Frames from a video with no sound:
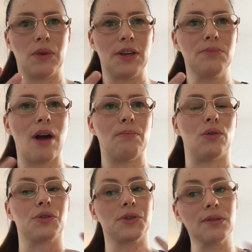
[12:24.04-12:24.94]
is my
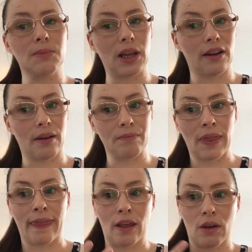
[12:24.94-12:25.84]
book similar,
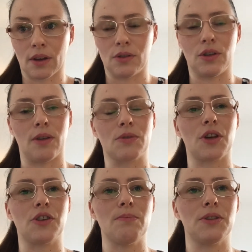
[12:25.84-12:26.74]
because
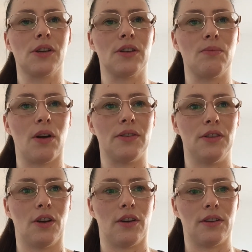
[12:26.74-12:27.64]
I don't particularly want,
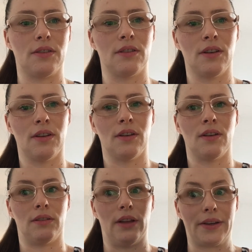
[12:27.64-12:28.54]

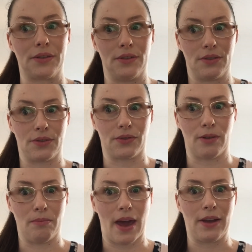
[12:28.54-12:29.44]
letters
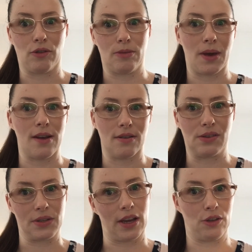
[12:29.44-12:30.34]
from angry
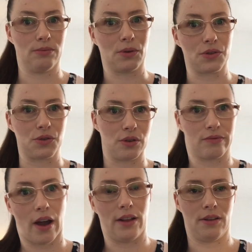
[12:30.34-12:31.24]
parents saying your books are too
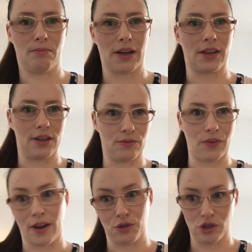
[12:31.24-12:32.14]
violent, my kid
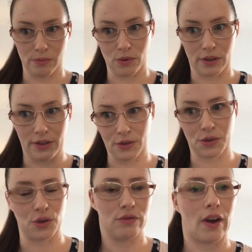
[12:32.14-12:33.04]
found your book and it's
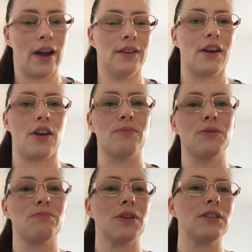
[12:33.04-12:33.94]
too violent. I don't
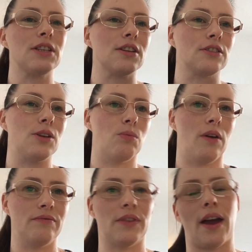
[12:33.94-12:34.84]
particularly
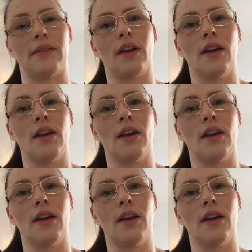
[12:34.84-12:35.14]
want that.